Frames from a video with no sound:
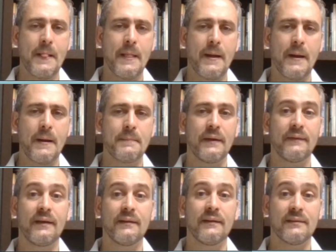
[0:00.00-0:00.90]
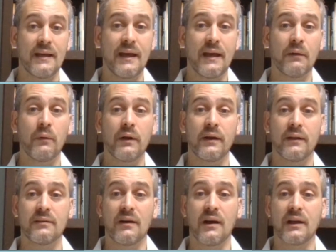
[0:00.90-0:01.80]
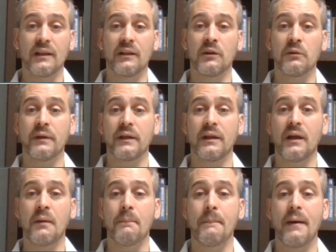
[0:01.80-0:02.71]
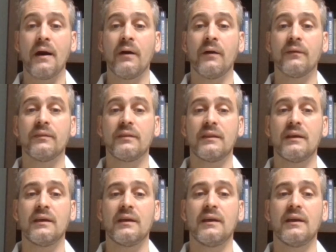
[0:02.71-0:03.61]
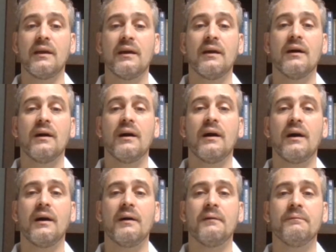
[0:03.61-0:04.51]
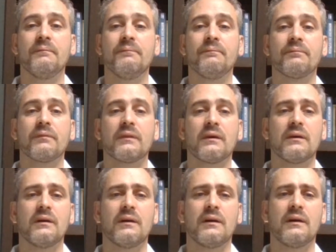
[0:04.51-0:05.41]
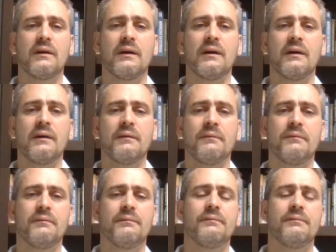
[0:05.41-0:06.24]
And then today I wanted to talk a little bit about the um, um,